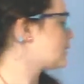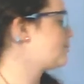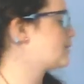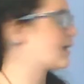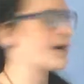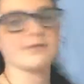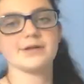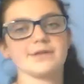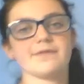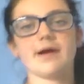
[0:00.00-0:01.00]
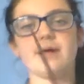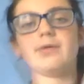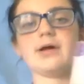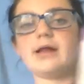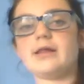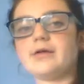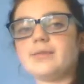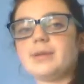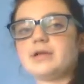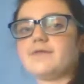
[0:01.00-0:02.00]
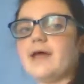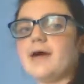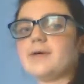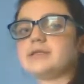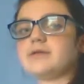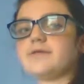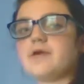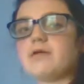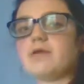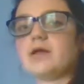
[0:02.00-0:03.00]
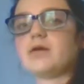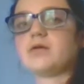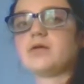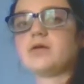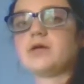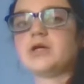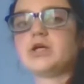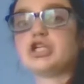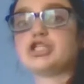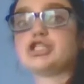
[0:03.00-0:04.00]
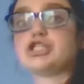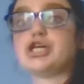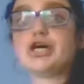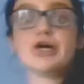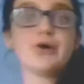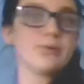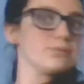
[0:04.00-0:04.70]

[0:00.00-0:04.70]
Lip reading: the cover is very pretty. There's a bunch of flowers on the front of it. So